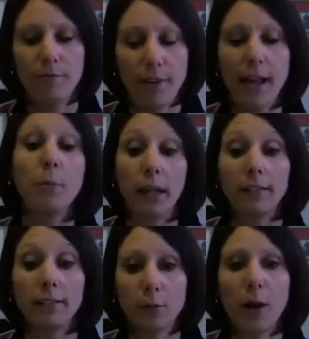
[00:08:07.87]

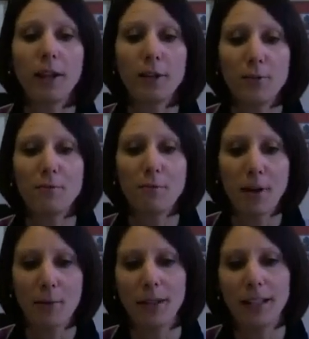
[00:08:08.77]
family, relatives and
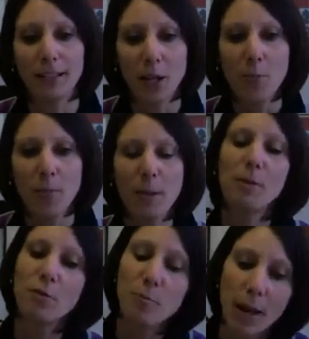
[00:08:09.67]
families, people
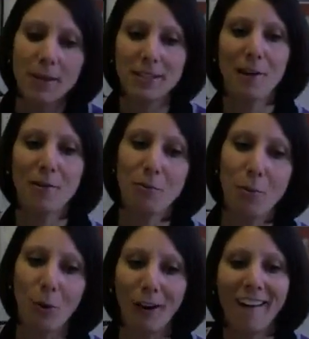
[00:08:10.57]
you babysat
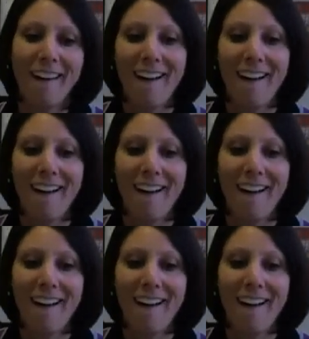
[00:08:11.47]
for.